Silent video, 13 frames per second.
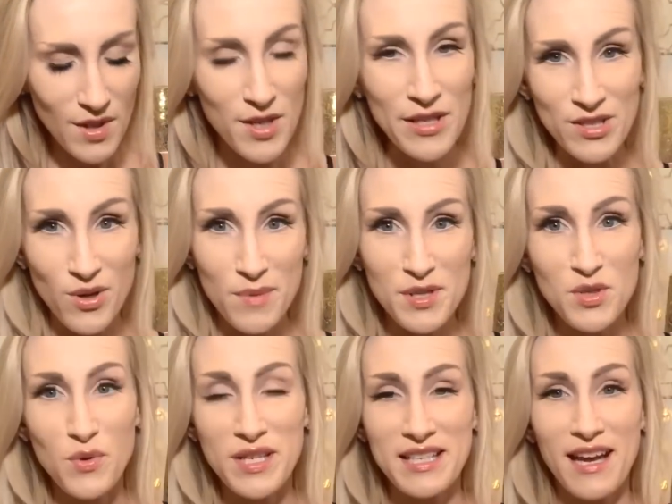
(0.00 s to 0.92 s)
So I'm
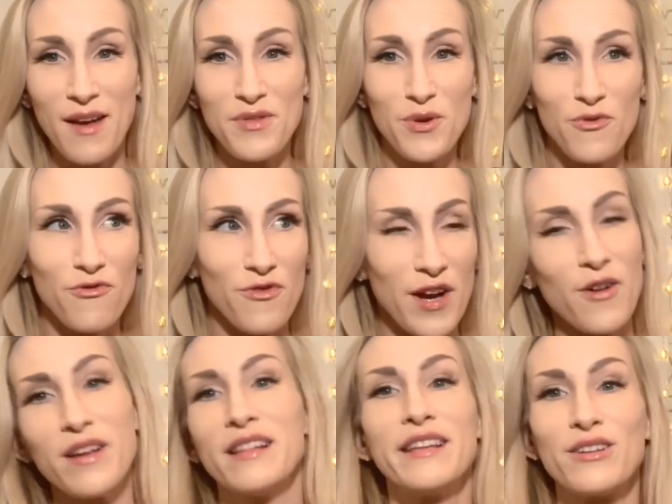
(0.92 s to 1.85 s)
squeezing out the
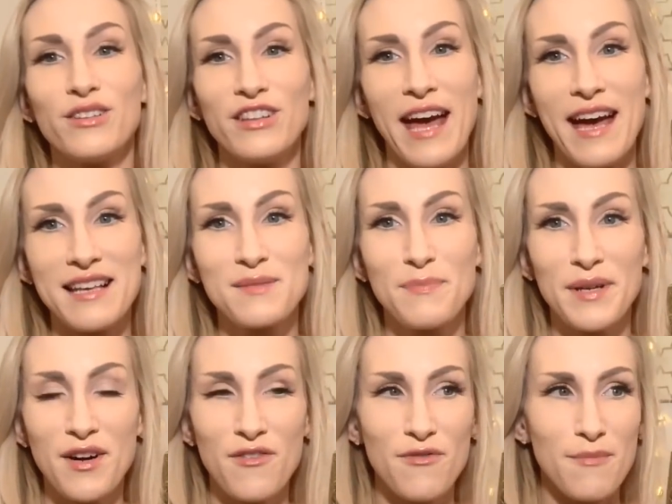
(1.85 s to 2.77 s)
very little last
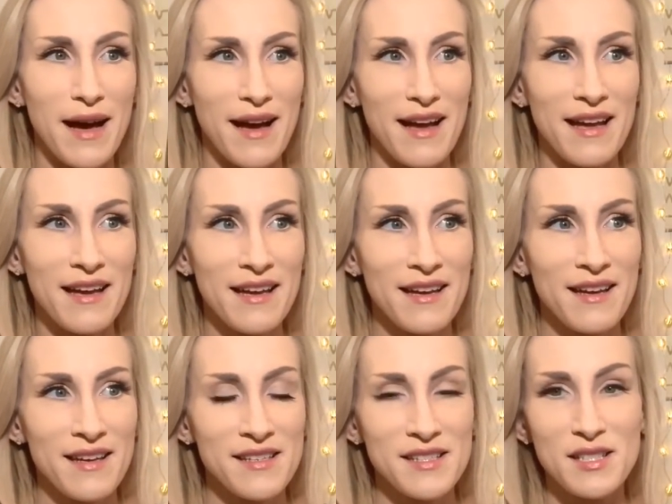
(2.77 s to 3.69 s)
bit of my
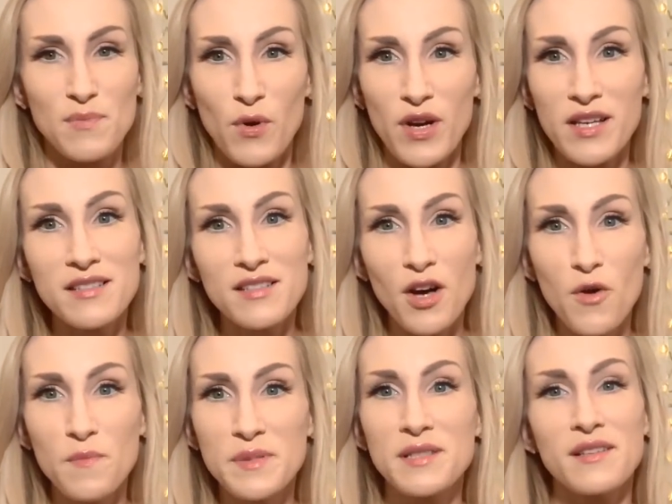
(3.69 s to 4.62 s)
spring
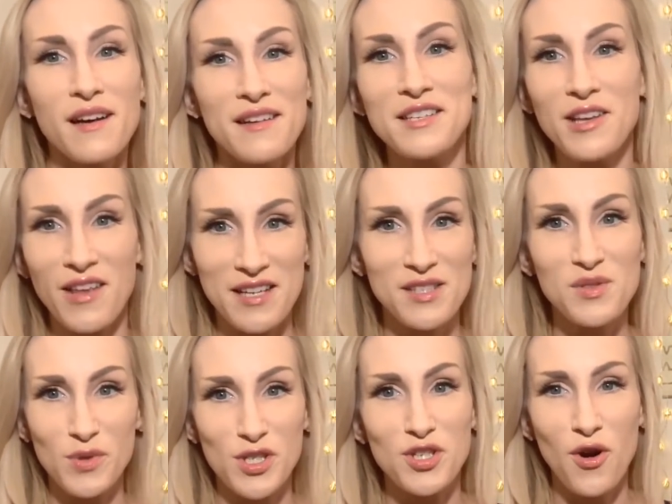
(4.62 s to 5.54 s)
soaps until I switch